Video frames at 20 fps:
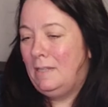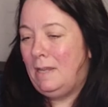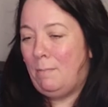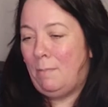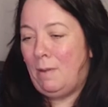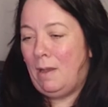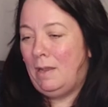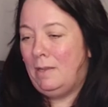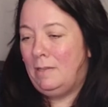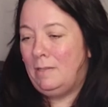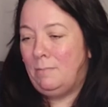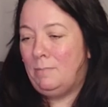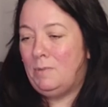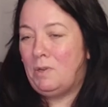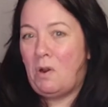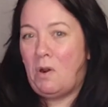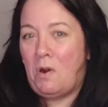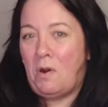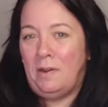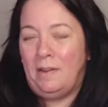buy some
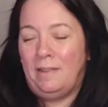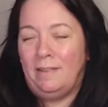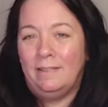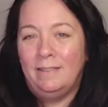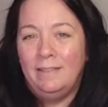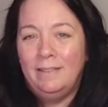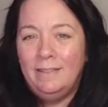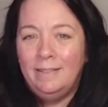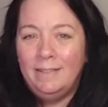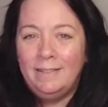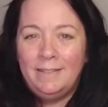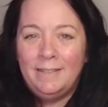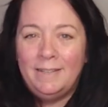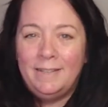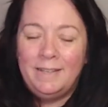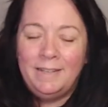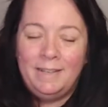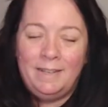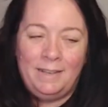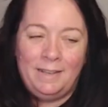yarn and
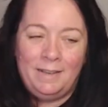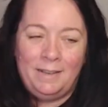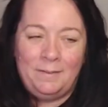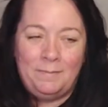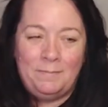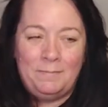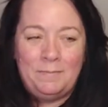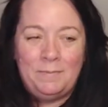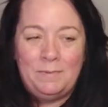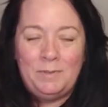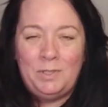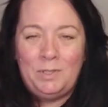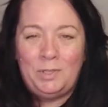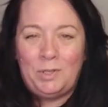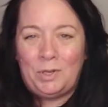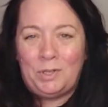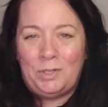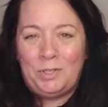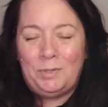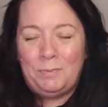
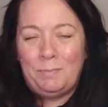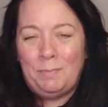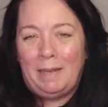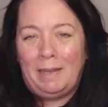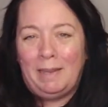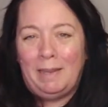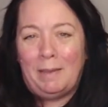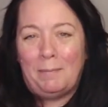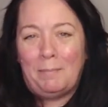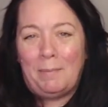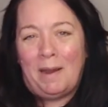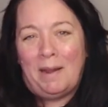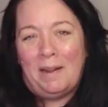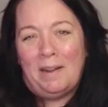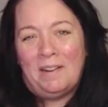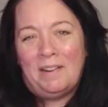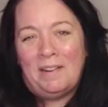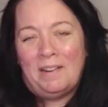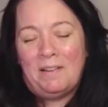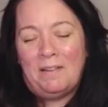start making a
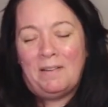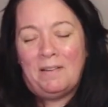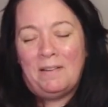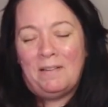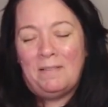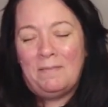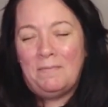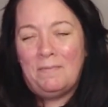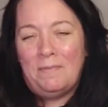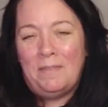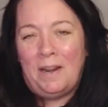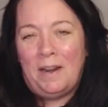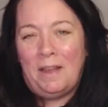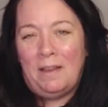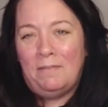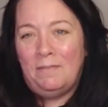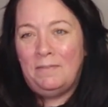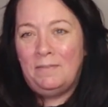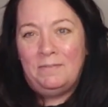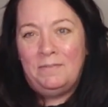pattern that
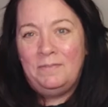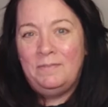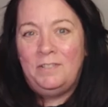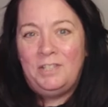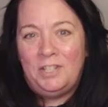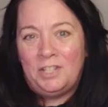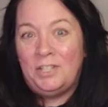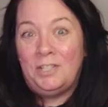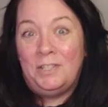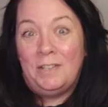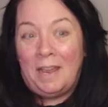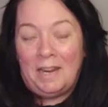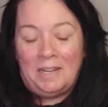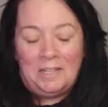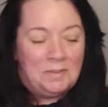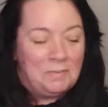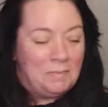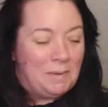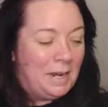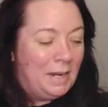I'm just dying
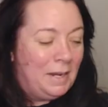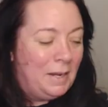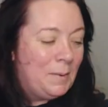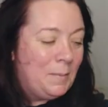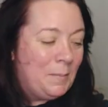to make.